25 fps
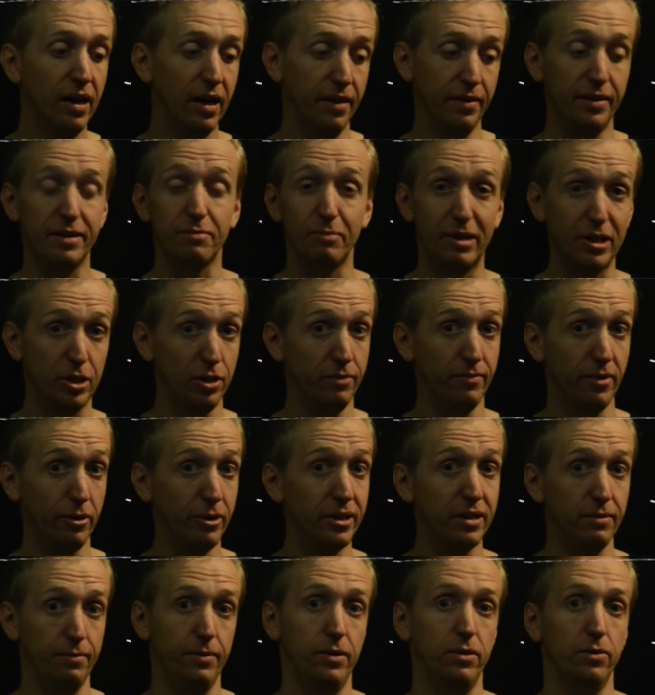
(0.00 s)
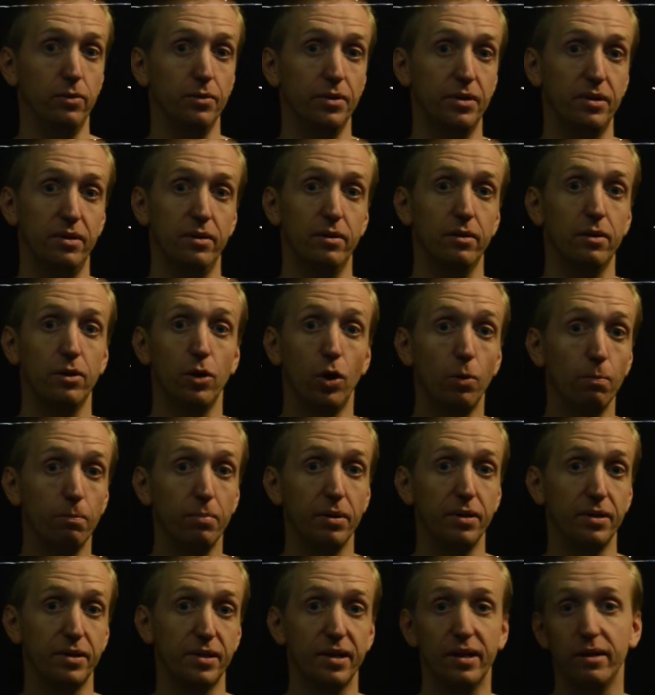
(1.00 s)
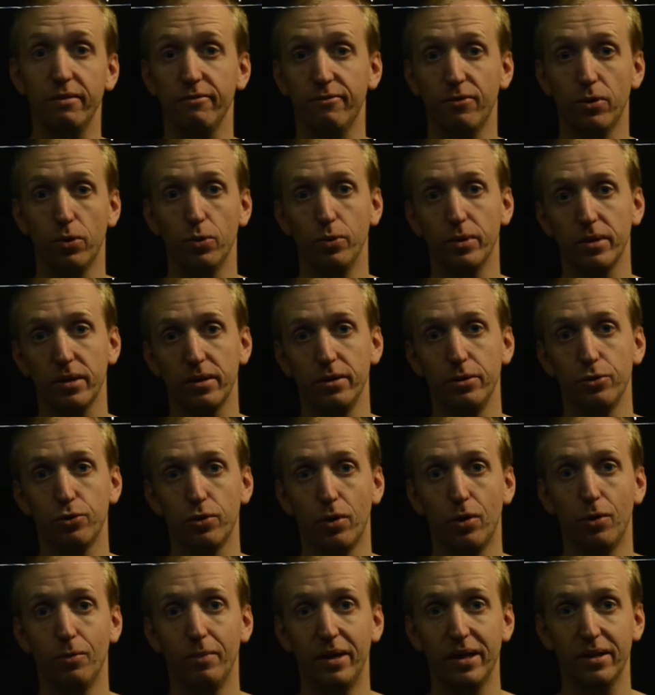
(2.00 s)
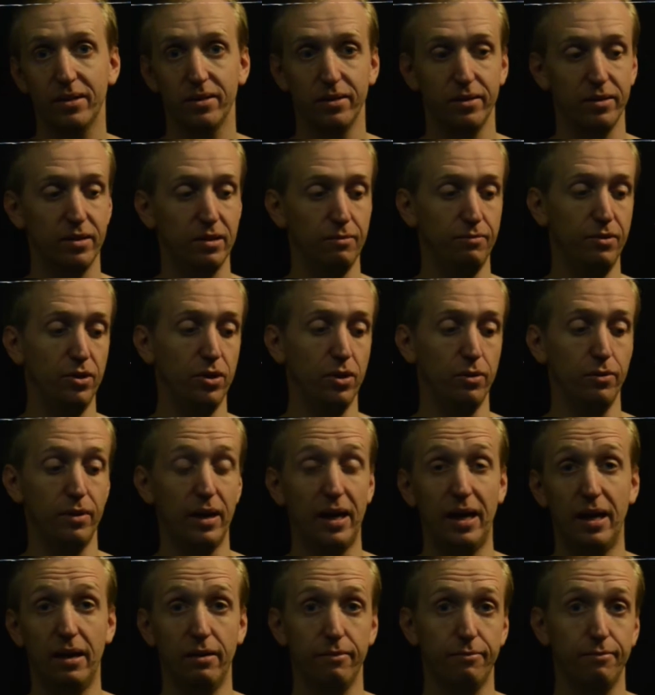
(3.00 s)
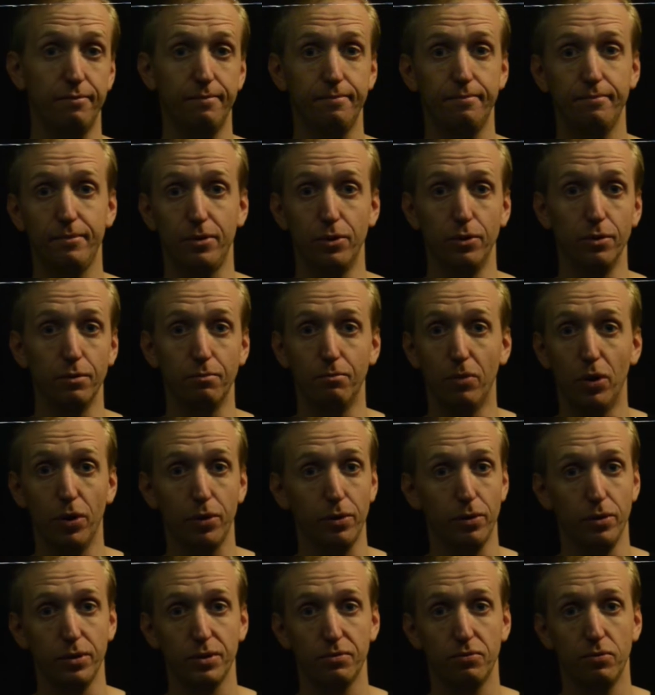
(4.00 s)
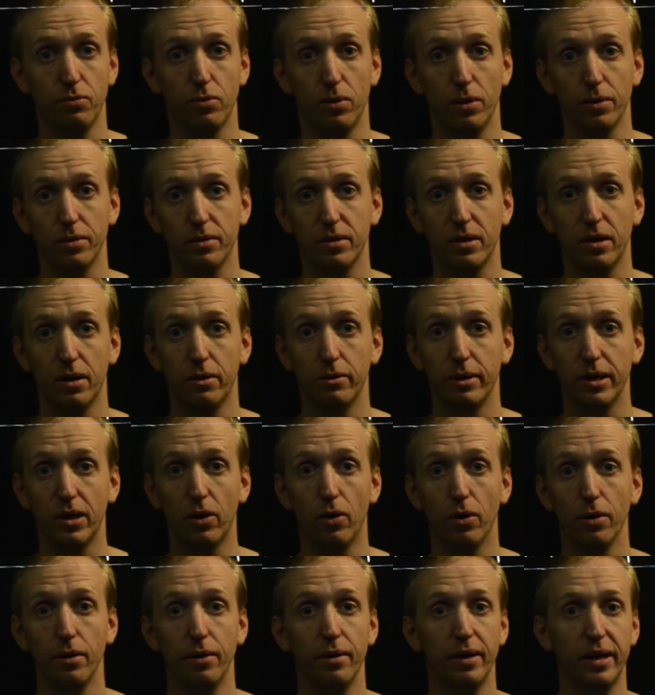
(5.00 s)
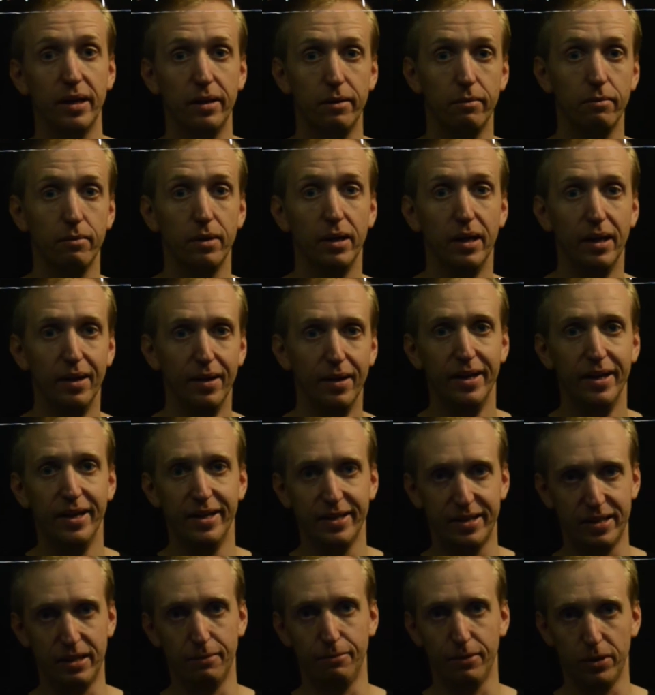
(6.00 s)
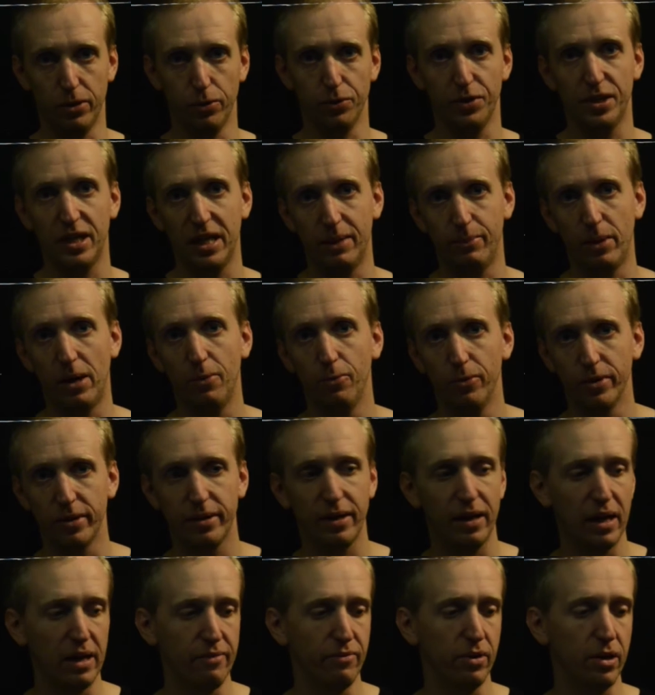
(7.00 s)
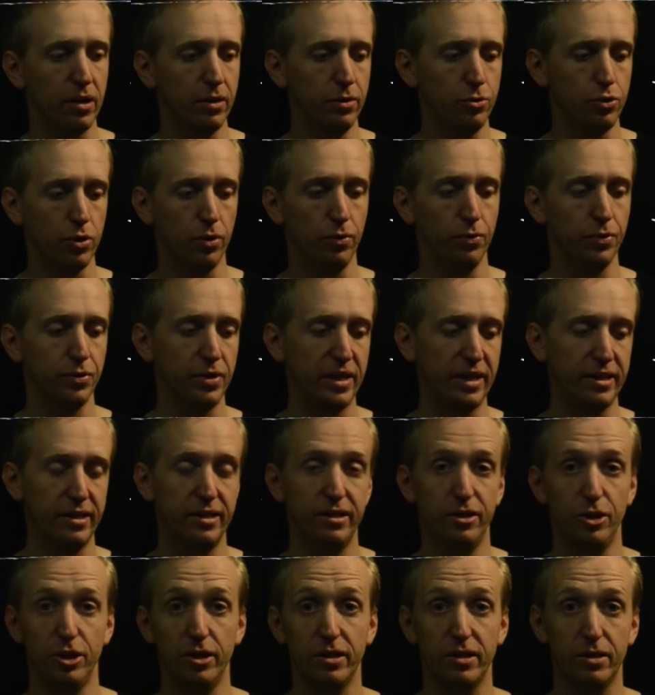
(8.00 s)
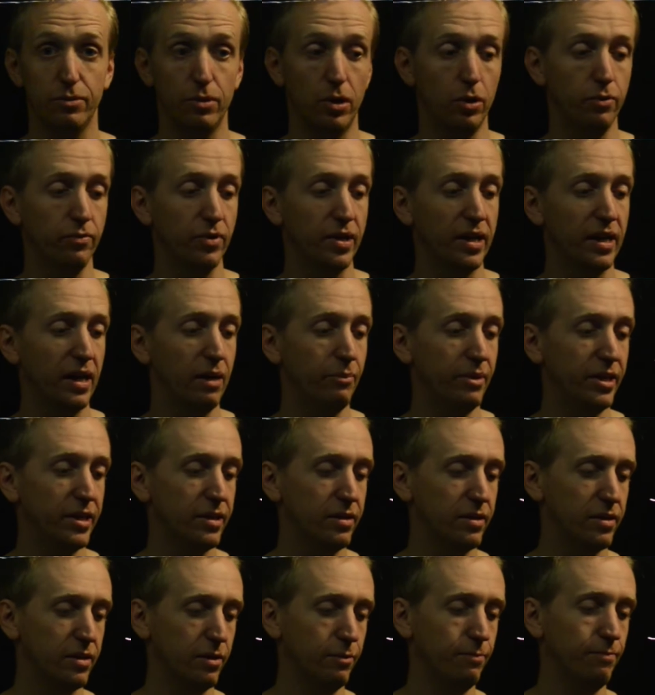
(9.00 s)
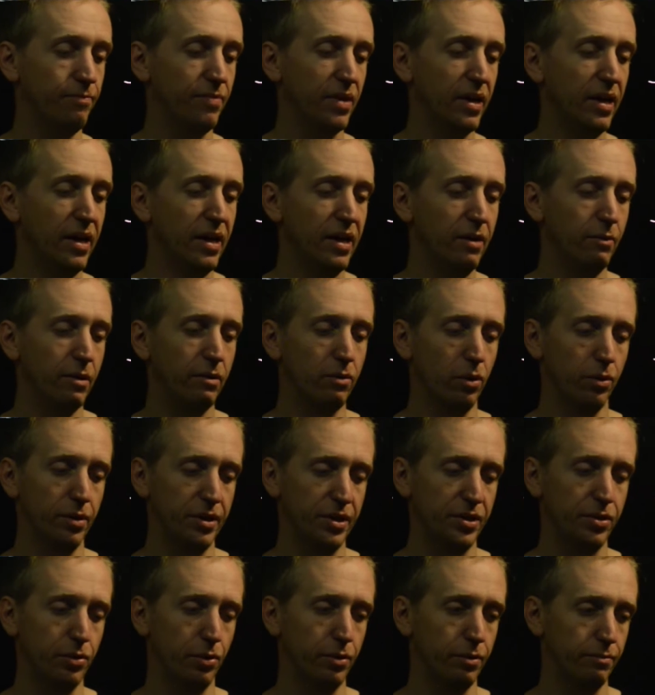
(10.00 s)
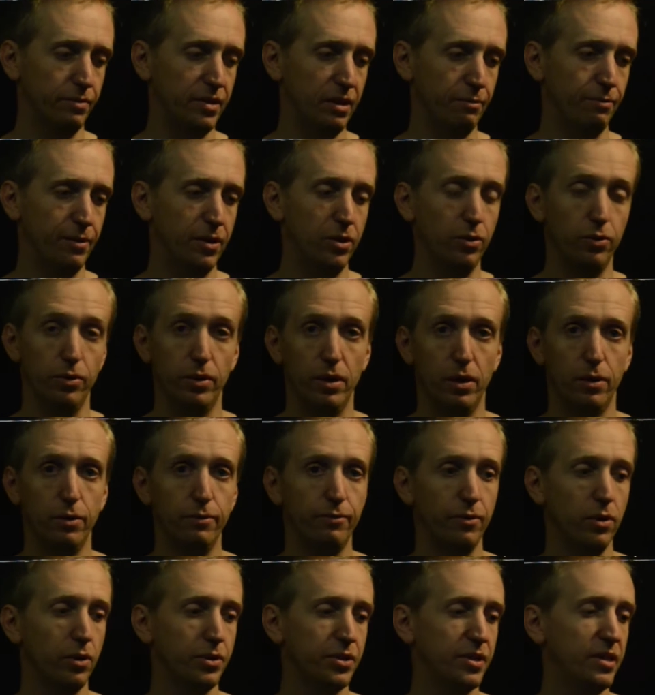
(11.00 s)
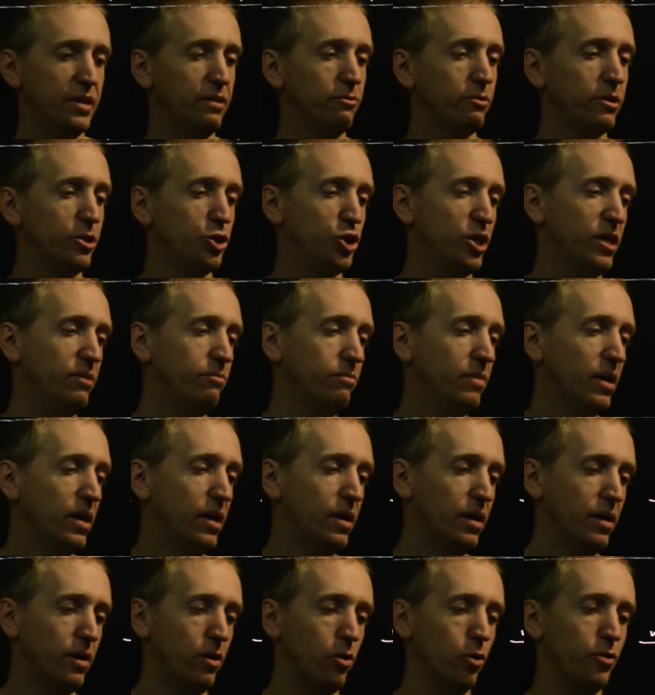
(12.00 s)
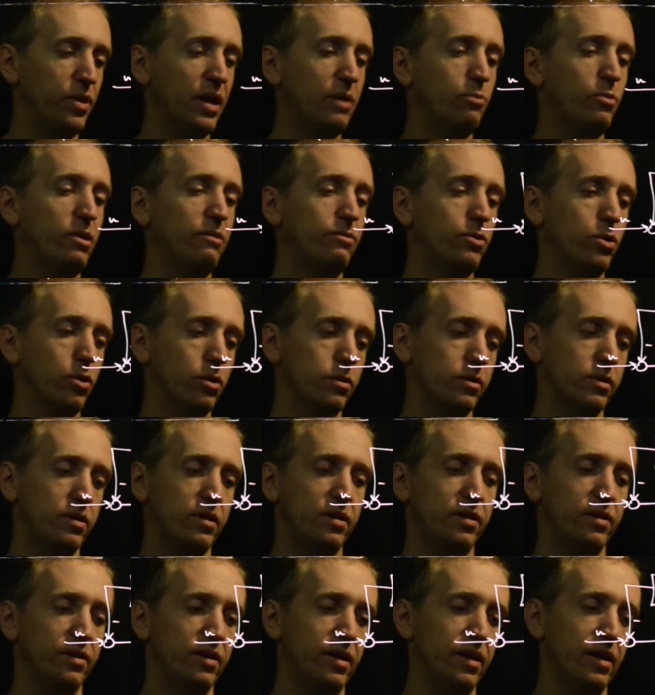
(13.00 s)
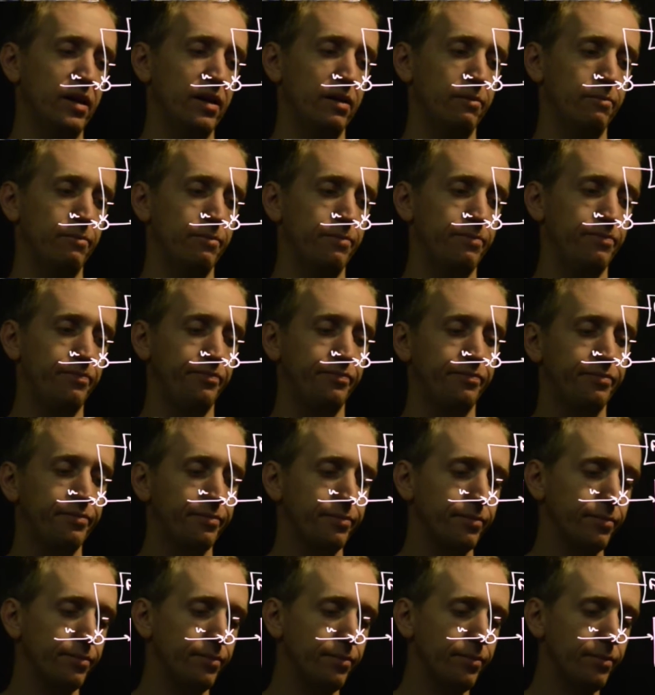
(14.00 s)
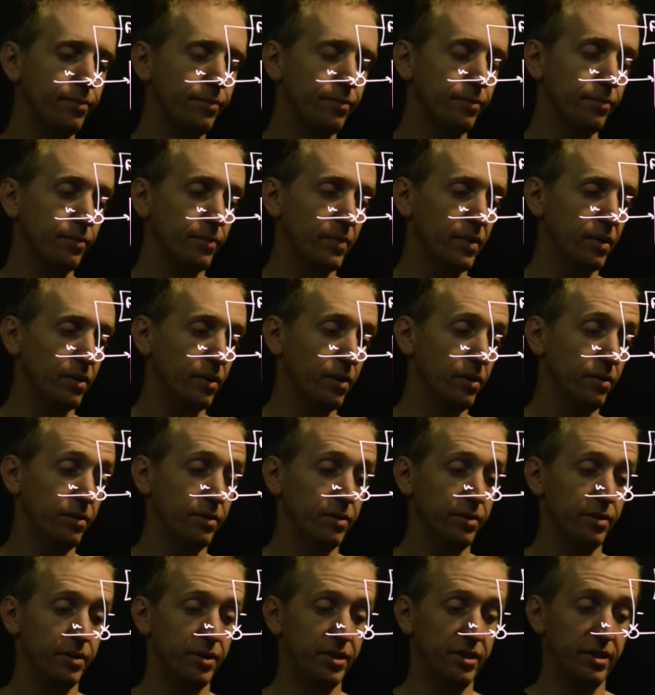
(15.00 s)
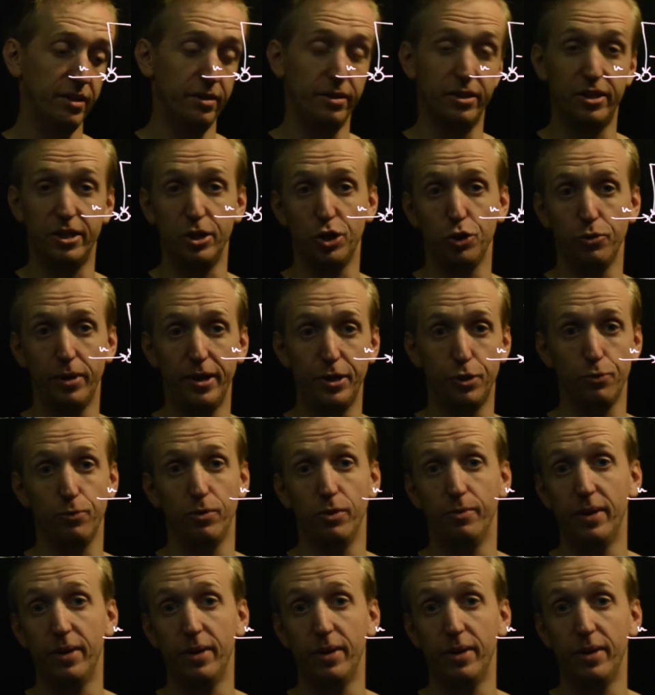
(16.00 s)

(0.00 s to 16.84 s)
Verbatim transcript: And this makes it very difficult to compensate for with control methods. If you don't have good models for what's going on, then it's difficult to come up with clever control strategies to overcome it. So we've got this sort of difficult low velocity regime, or then we've got um, the situation